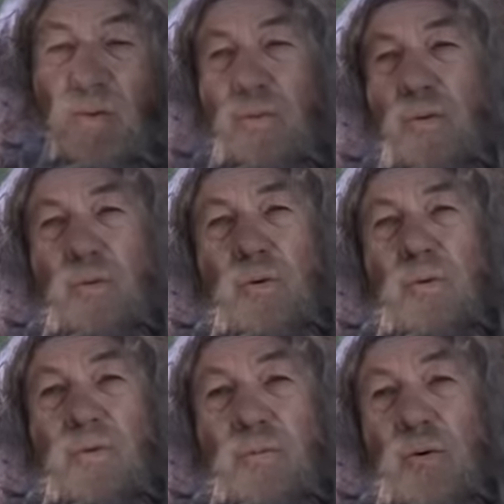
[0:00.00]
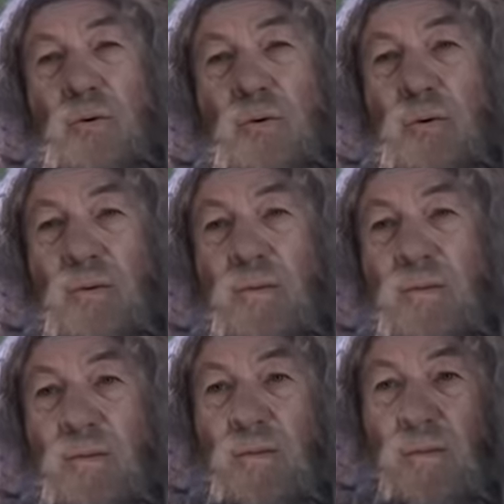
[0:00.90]
I'm not moving to Mordor with
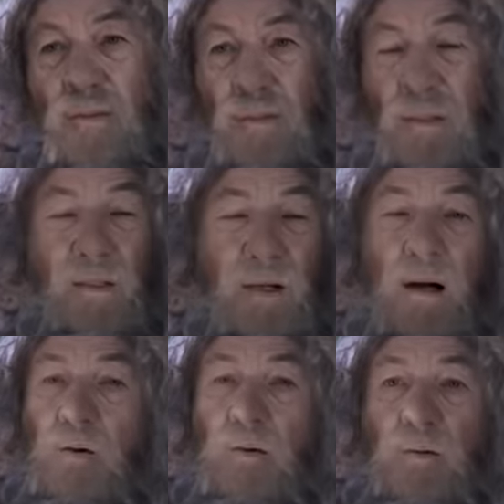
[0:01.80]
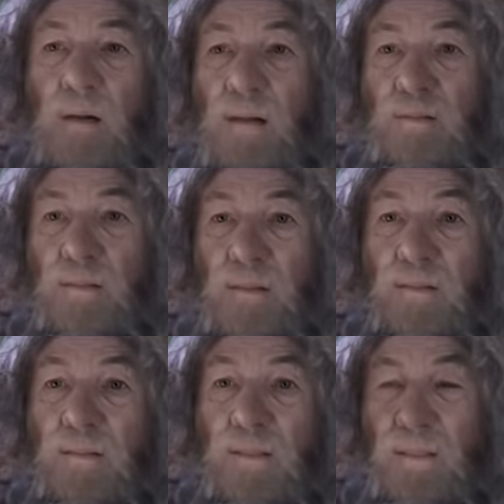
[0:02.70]
you. There's no good
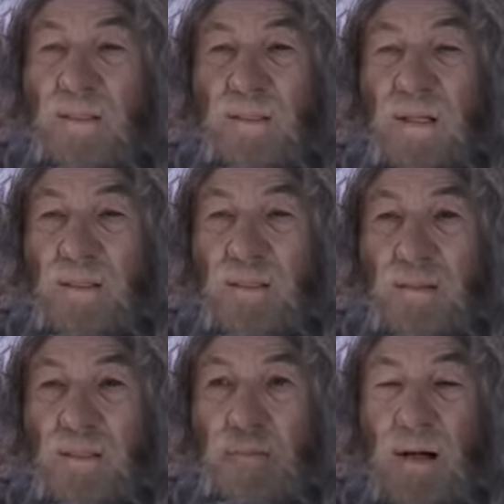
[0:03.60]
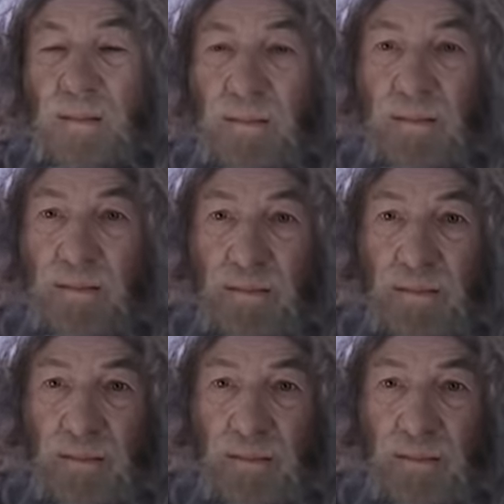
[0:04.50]
restaurants. It's like three buses.